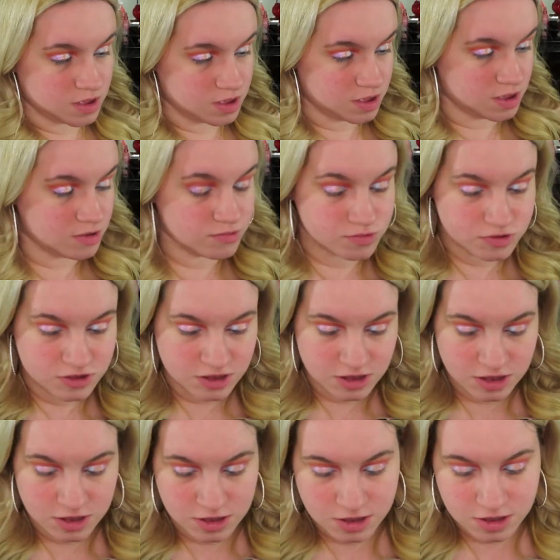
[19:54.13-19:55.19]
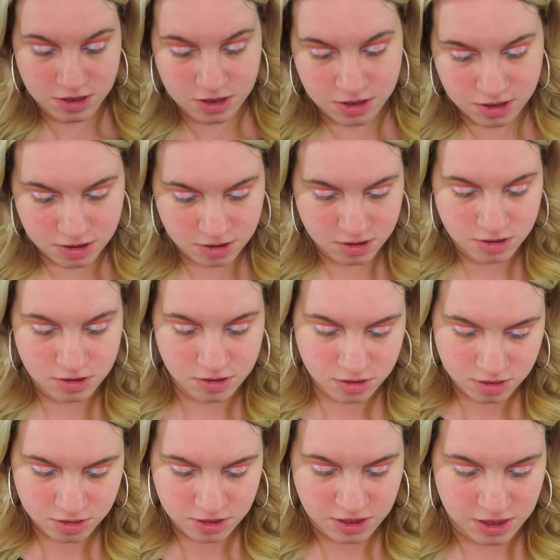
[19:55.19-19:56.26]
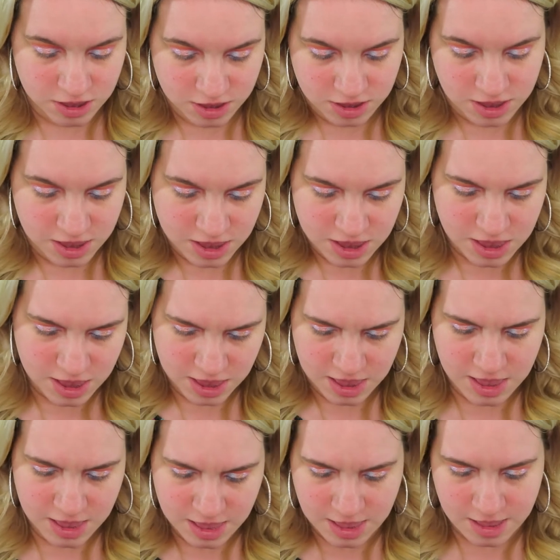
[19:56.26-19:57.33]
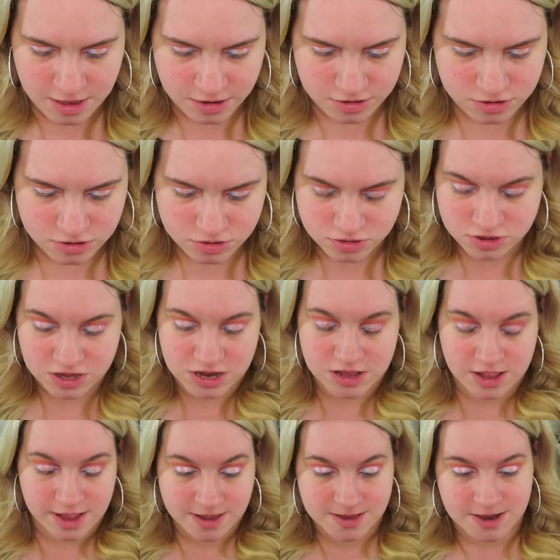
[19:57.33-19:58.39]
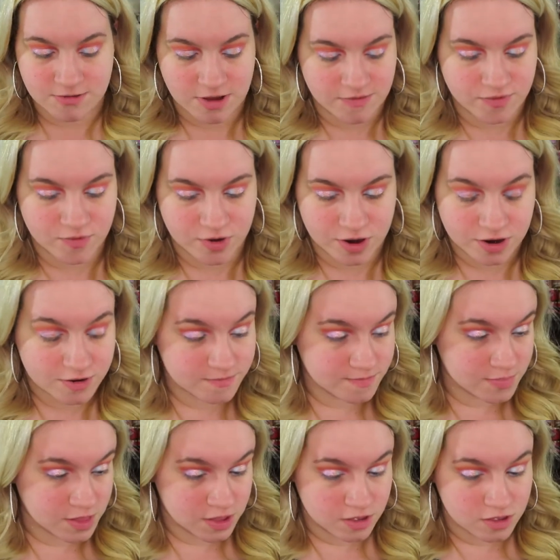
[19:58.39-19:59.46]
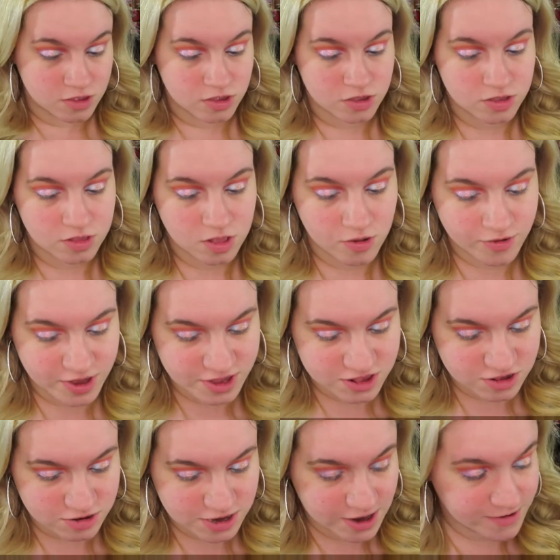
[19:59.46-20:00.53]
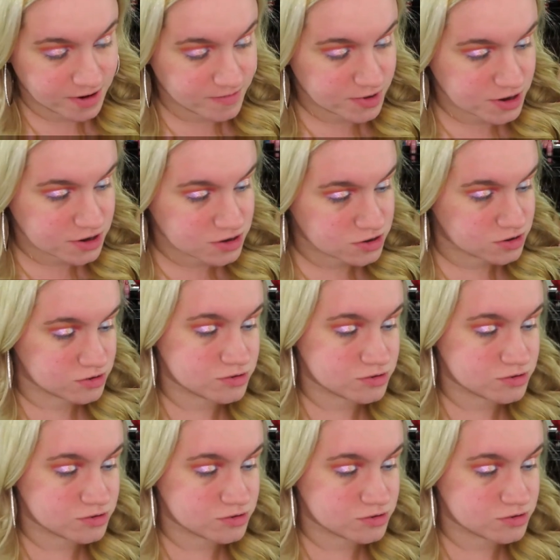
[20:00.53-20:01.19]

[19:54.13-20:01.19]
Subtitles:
I will take... Okay, getting eyeshadow everywhere. Okay, so now what I'm going to